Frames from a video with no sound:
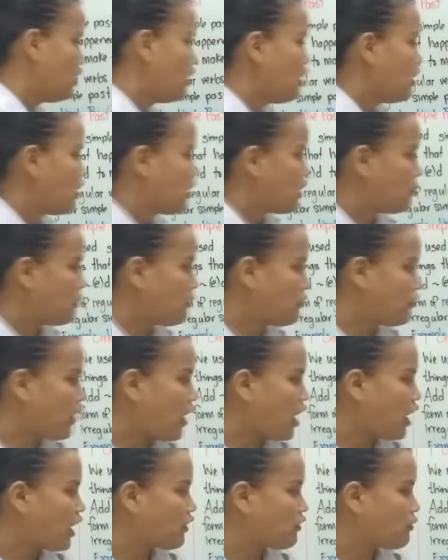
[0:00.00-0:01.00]
Number
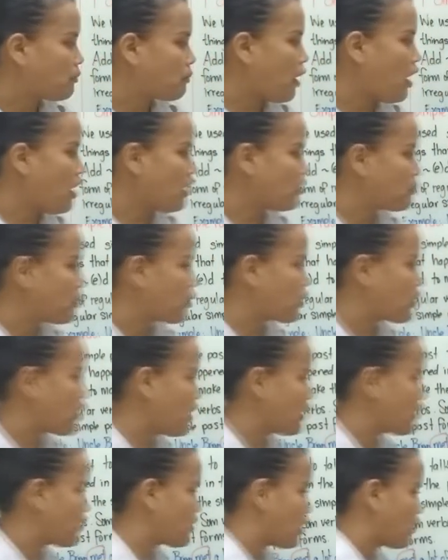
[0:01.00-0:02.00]
5, past
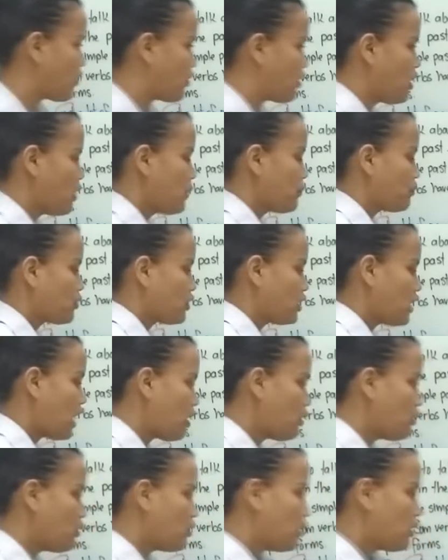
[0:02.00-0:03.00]
progressive.
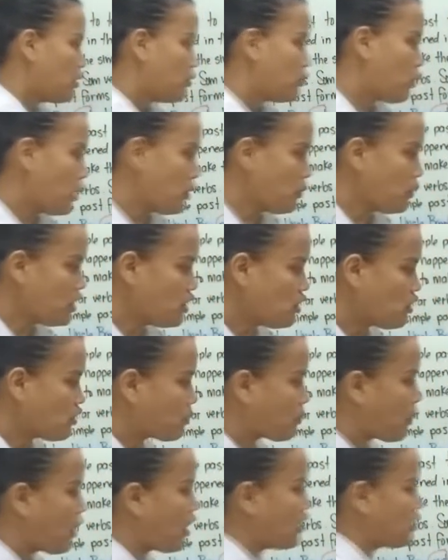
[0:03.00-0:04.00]
Now, when we use
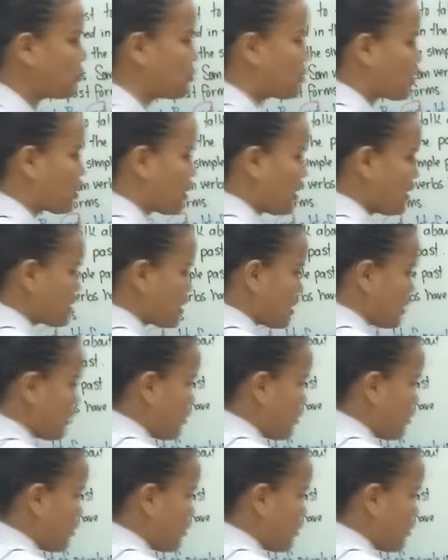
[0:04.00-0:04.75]
past progressive,